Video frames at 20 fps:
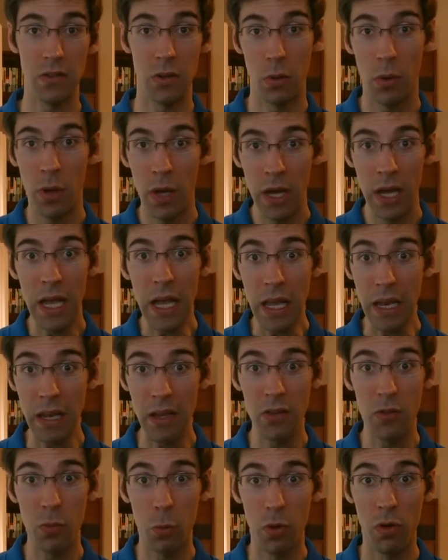So it
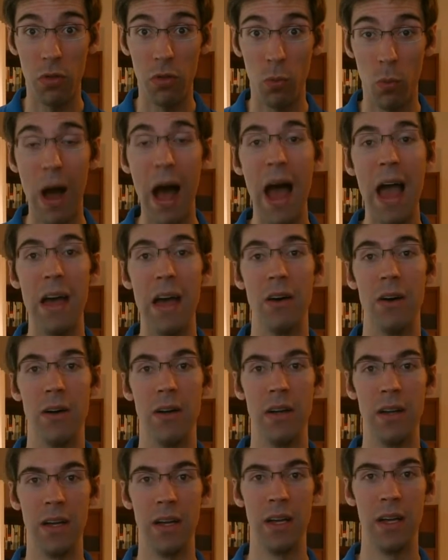is
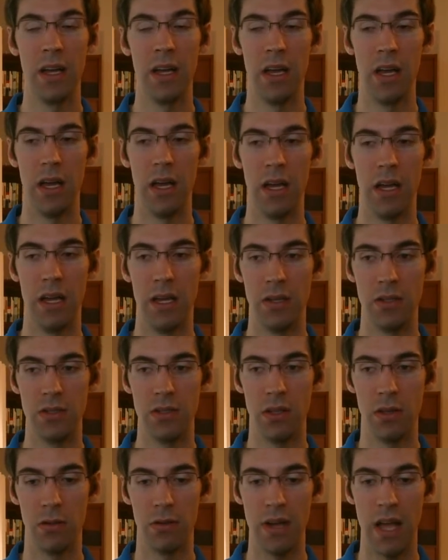worthwhile
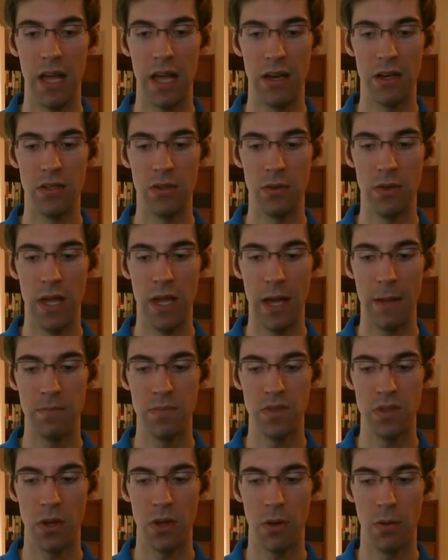to learn how to do
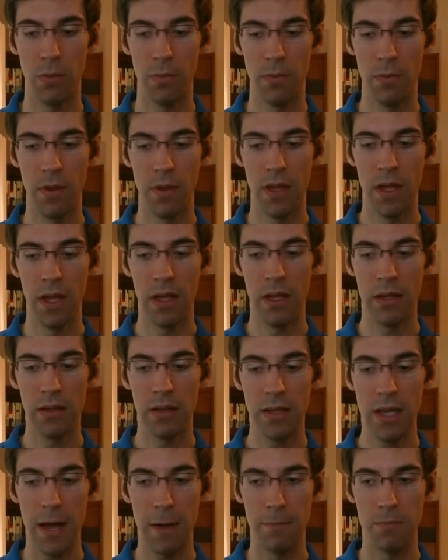that. So
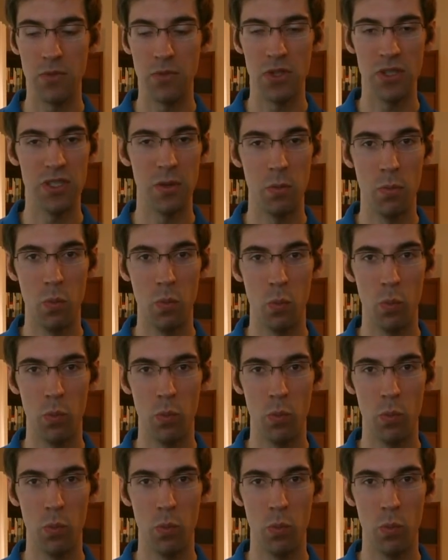yeah, just some